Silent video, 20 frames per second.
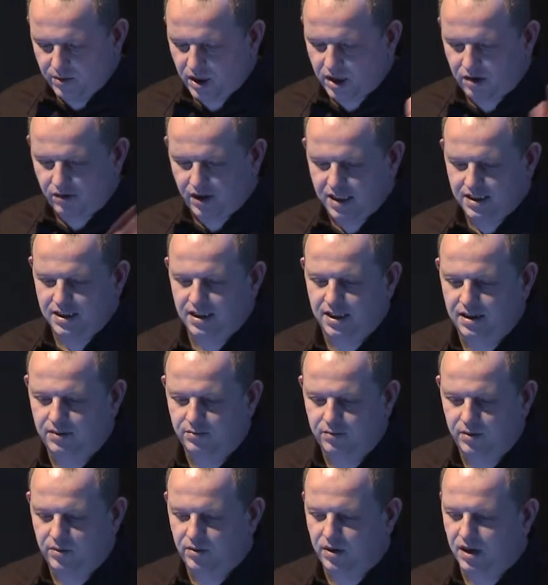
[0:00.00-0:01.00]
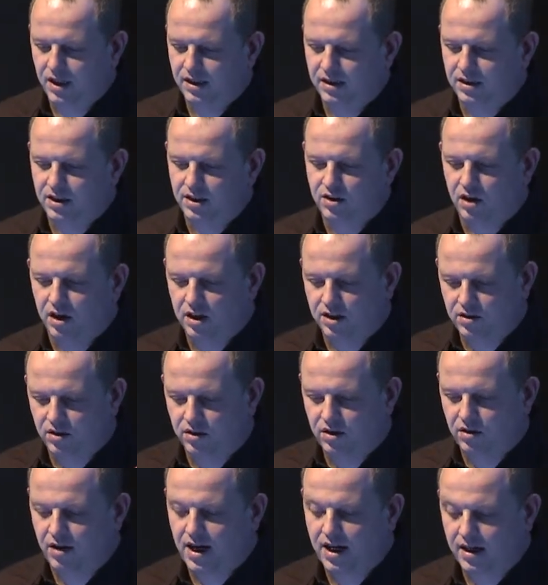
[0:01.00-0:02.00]
were crazy. We were like designers
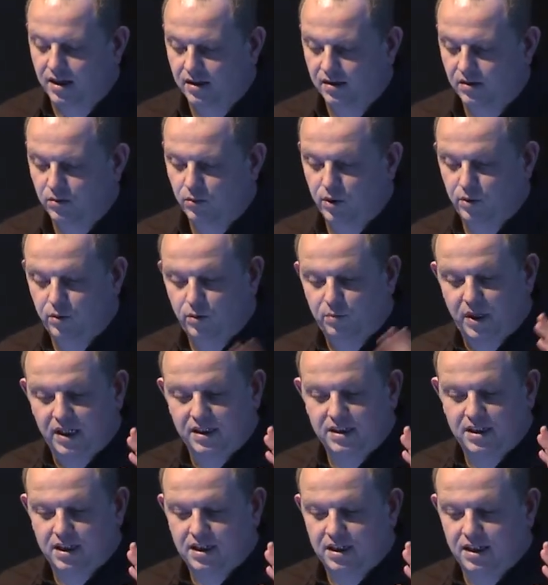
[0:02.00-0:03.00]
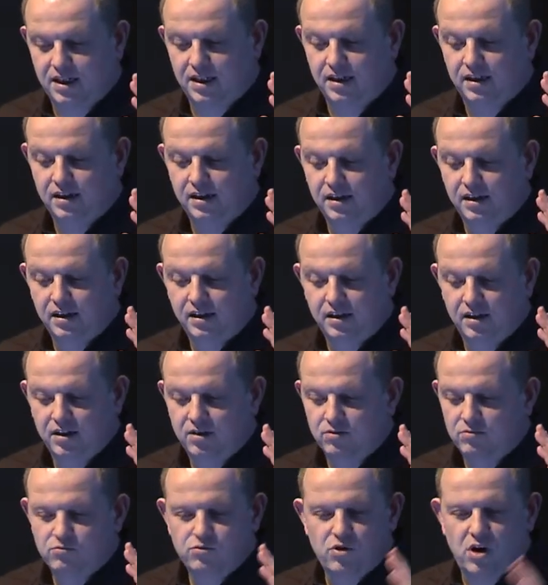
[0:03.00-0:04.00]
on crack. We would basically
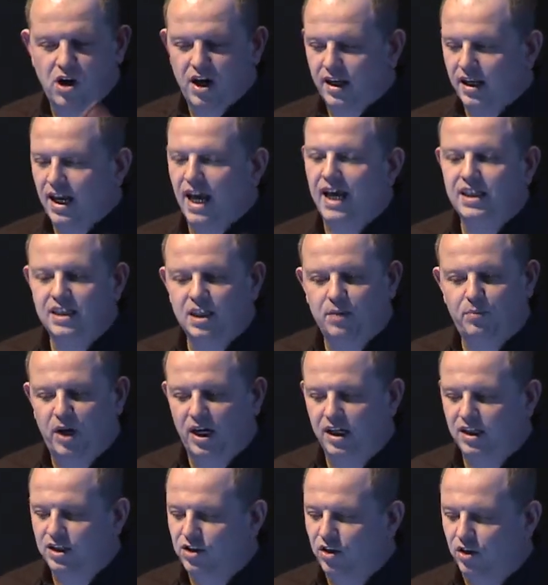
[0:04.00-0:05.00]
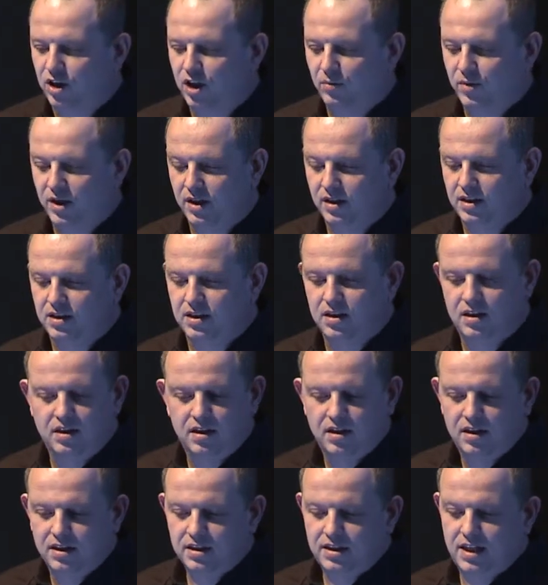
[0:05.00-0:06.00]
write 80-page documents
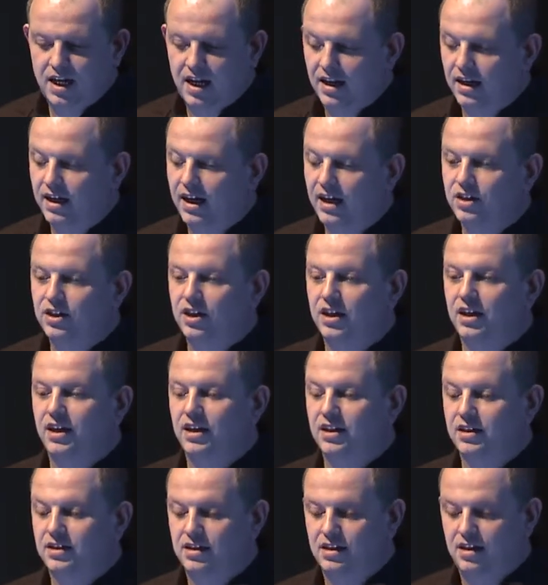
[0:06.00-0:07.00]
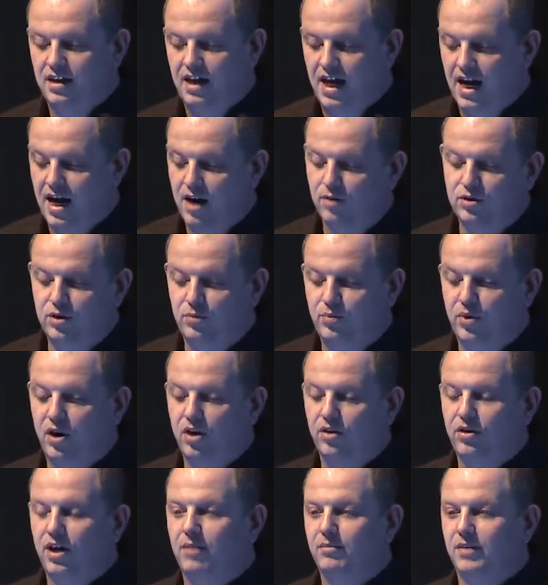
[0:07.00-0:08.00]
telling engineers how to
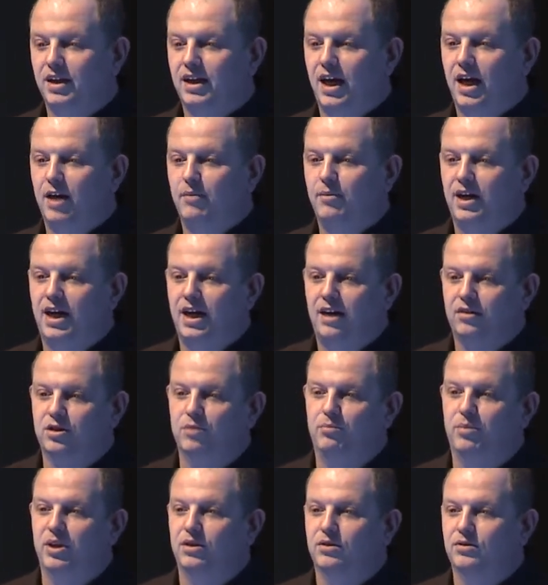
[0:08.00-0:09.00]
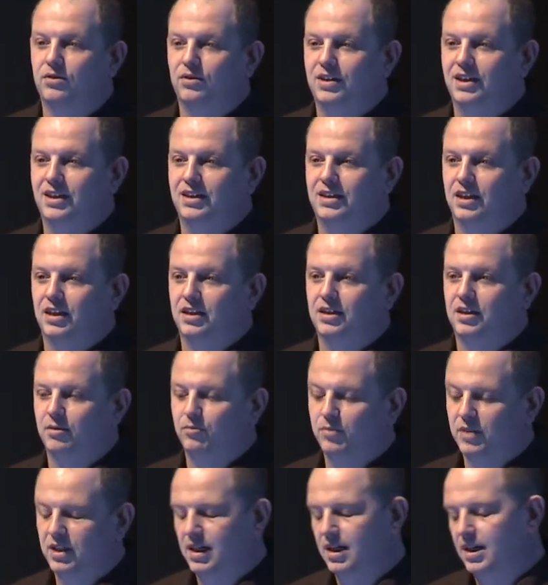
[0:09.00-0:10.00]
program the game and how to build all these
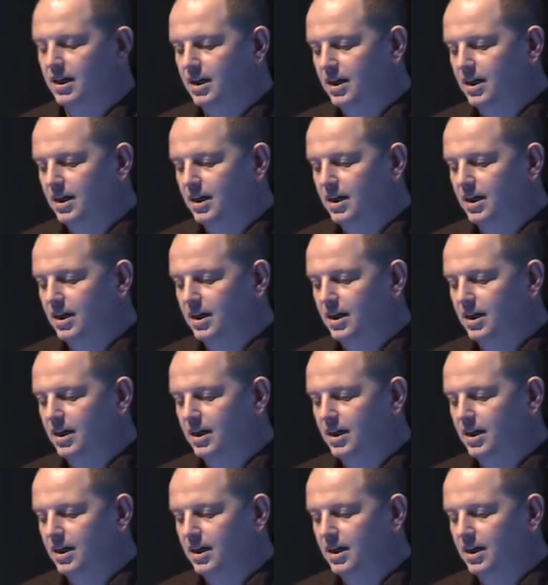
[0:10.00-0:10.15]
systems.